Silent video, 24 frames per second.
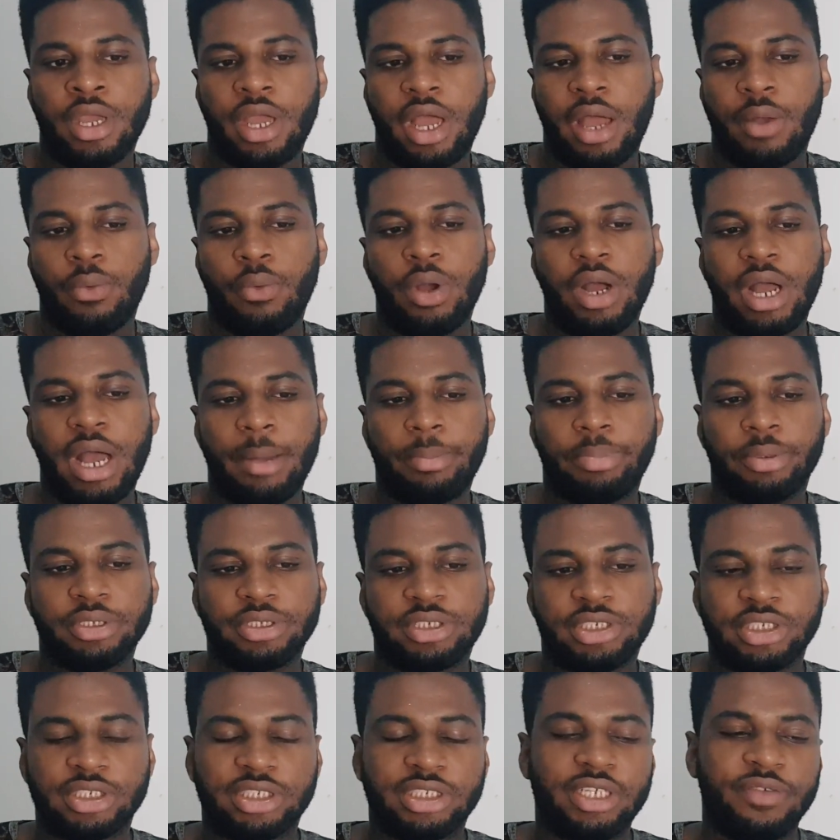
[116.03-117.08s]
And what
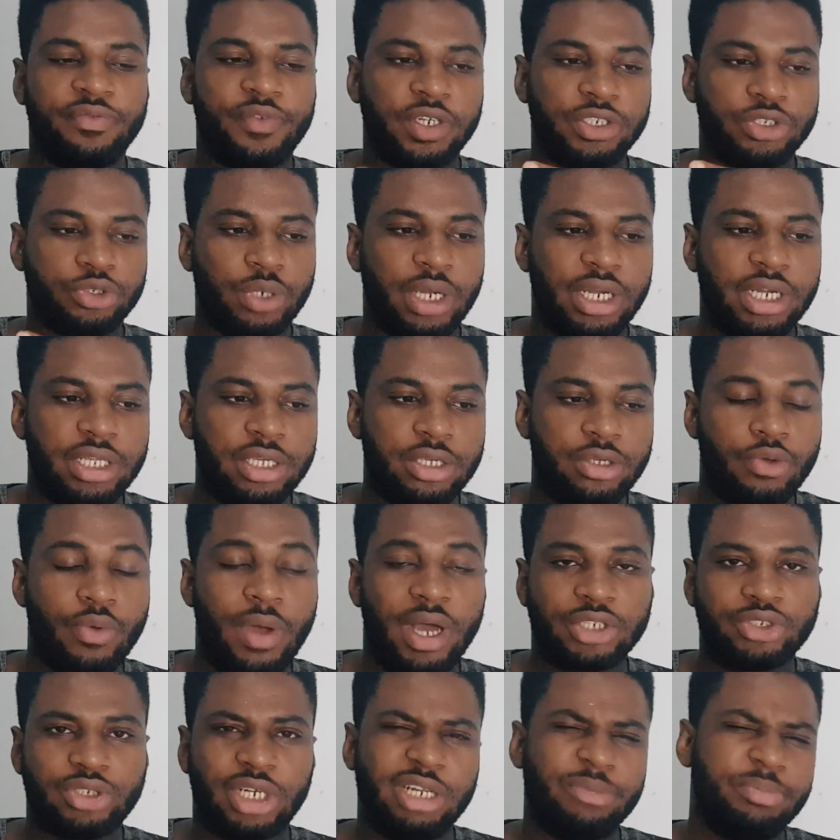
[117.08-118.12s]
happens is eventually you
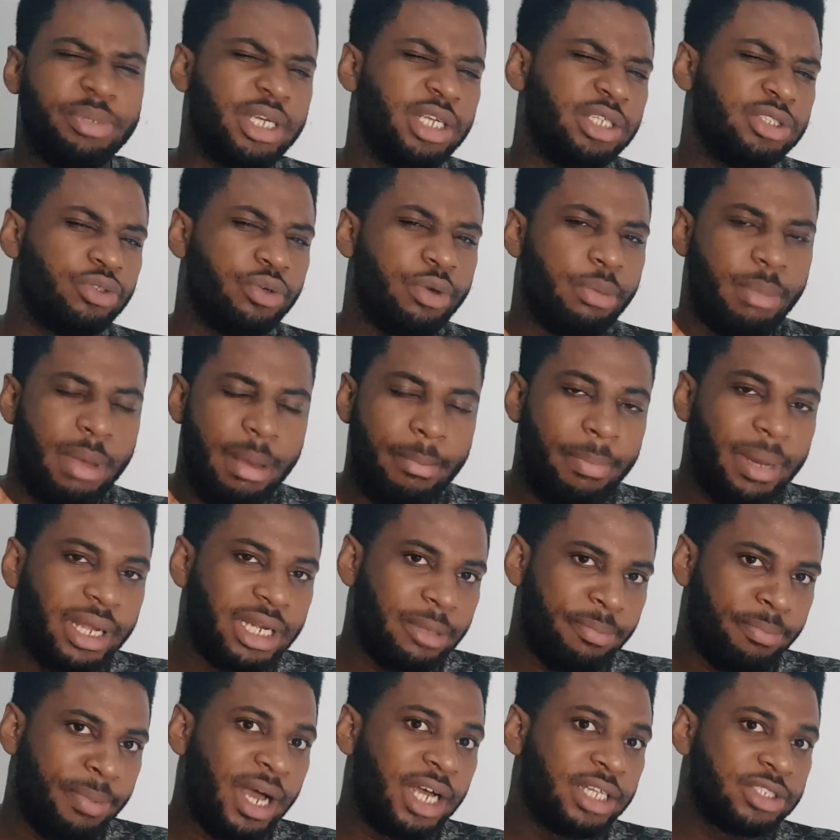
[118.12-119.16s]
actually begin to remember the
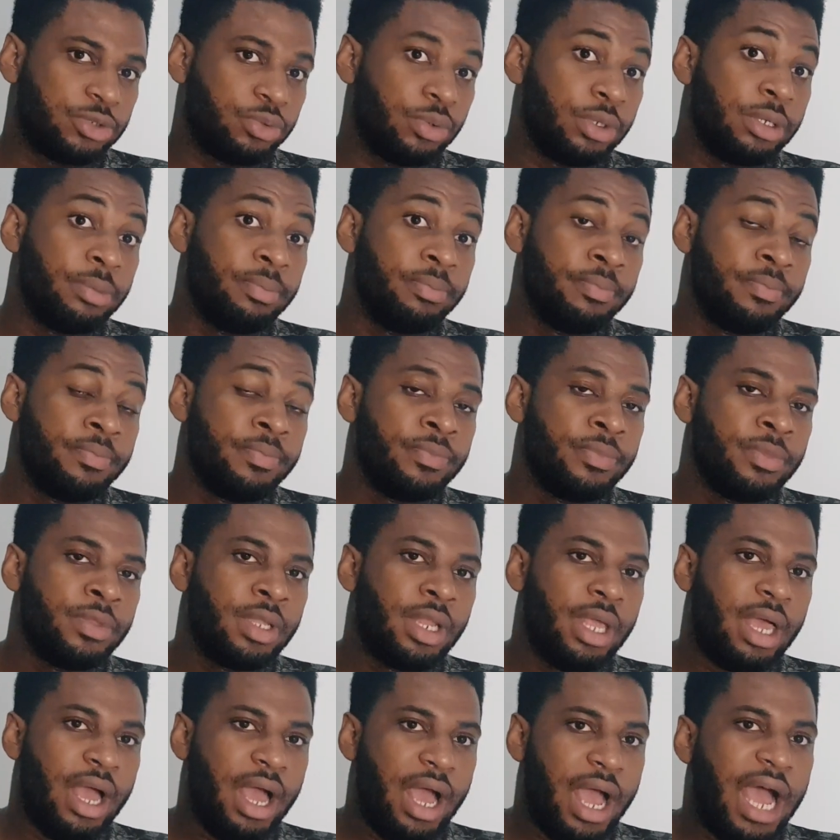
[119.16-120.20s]
pathway
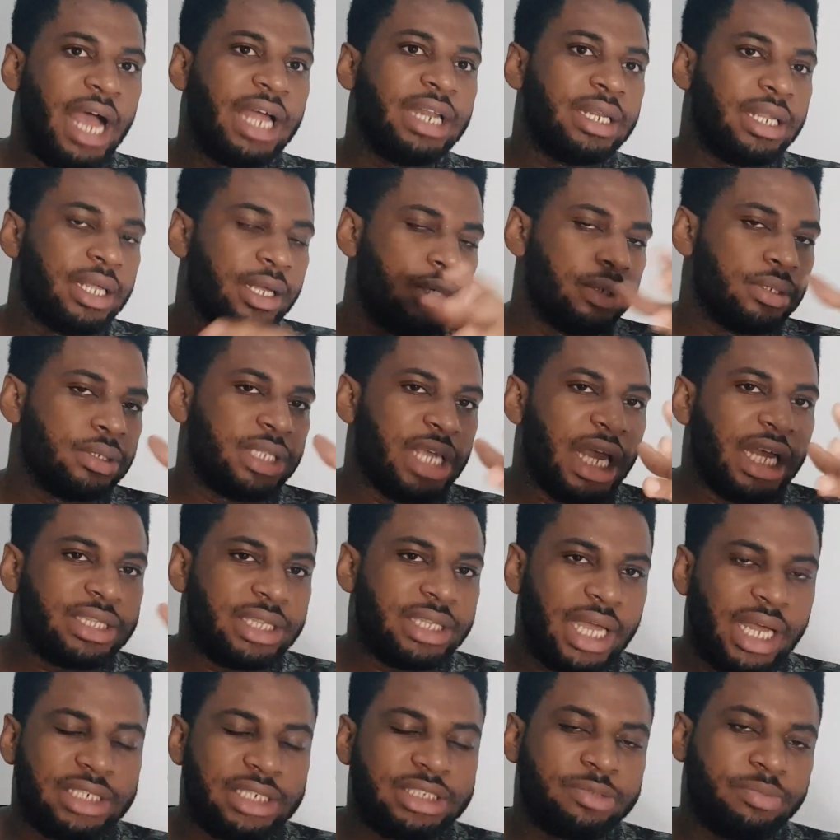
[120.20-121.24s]
and the
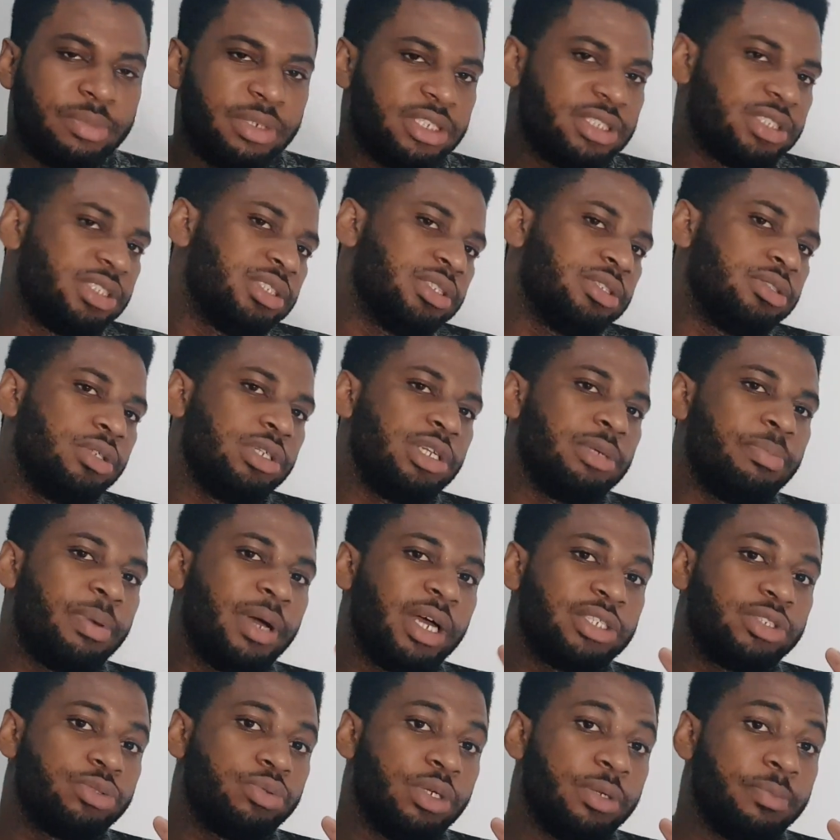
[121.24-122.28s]
attachments to the
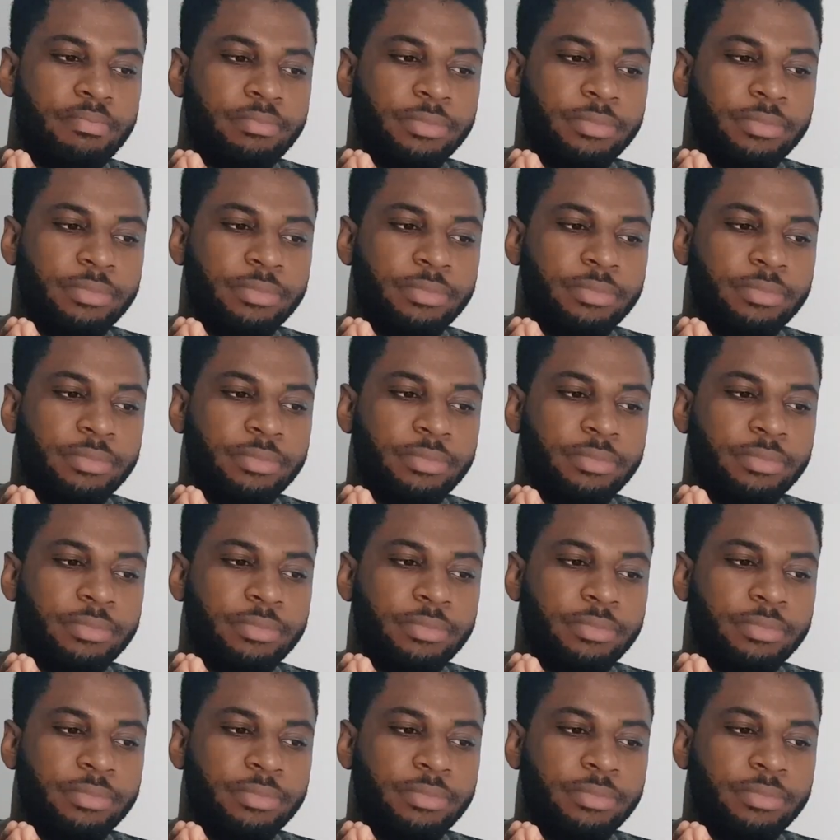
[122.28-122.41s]
pathway.